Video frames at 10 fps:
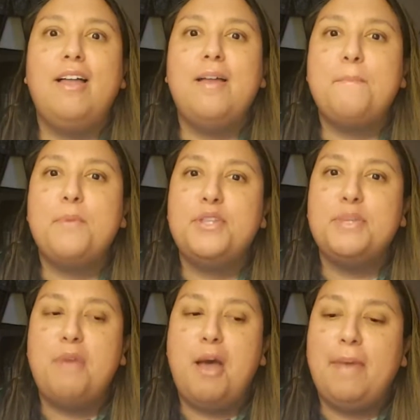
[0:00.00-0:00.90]

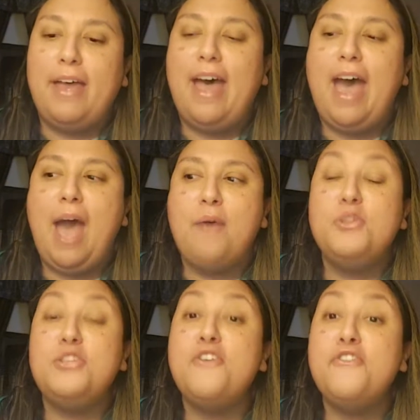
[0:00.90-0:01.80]
prison mama, I
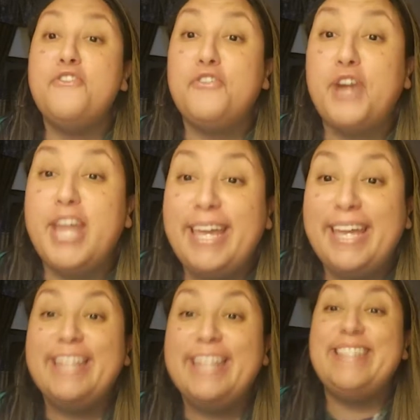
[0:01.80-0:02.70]
was
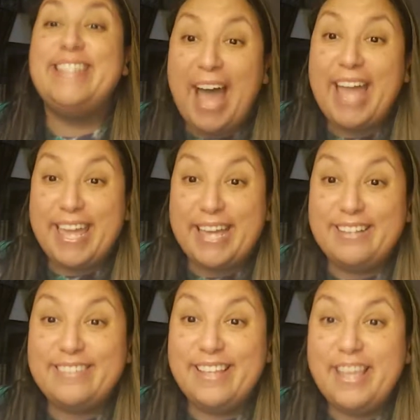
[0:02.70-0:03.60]
freaking
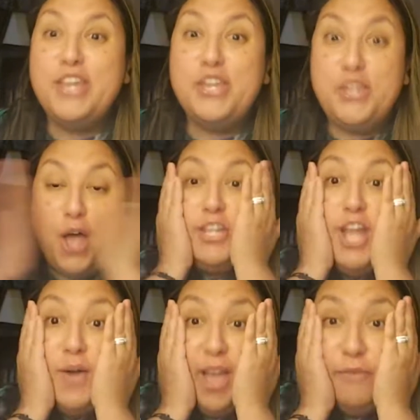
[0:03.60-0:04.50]
dying. Y'all
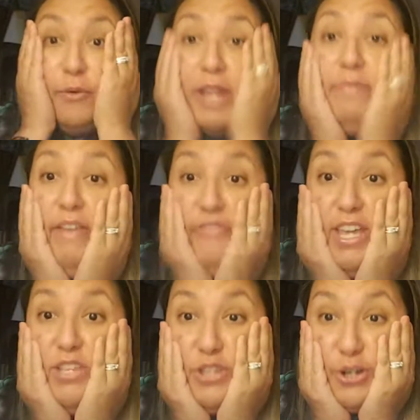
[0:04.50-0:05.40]
know how red my
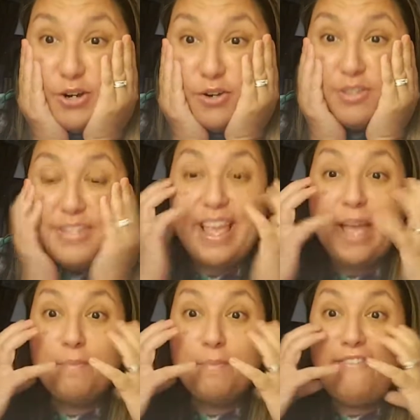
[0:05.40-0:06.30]
face turns?
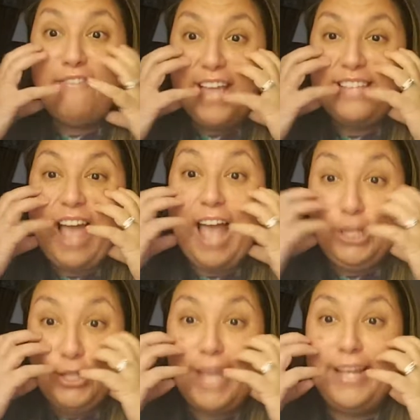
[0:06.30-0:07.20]
I
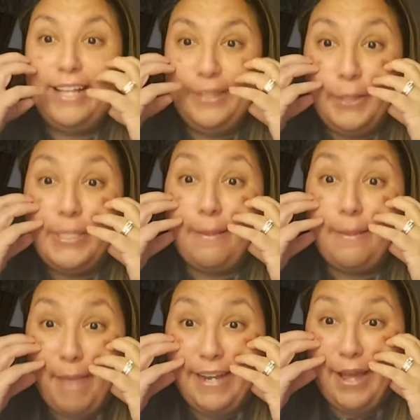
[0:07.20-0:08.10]
look like a little
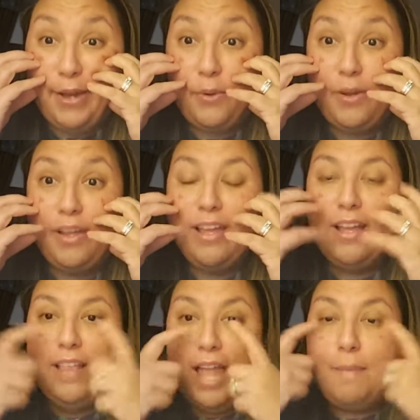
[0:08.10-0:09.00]

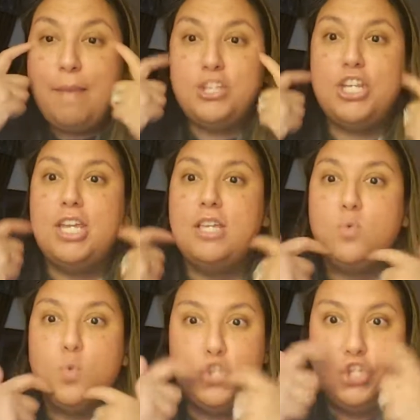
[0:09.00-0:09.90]
tomato. Like my
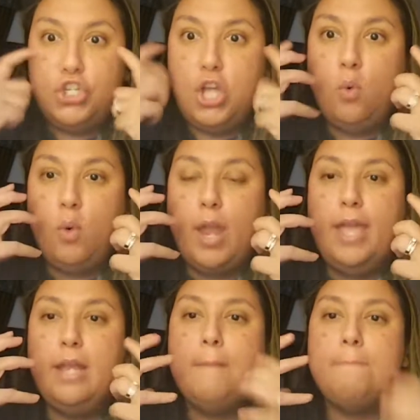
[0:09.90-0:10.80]
cheeks were
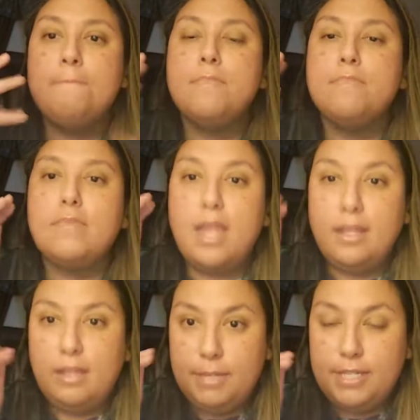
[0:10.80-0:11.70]
so red.
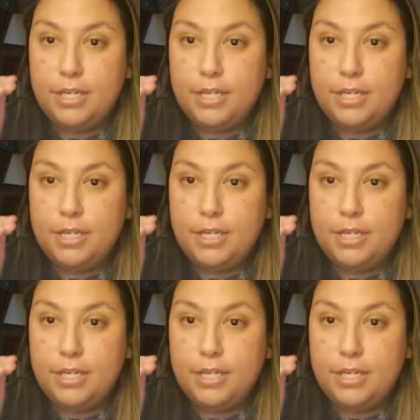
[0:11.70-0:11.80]
And let me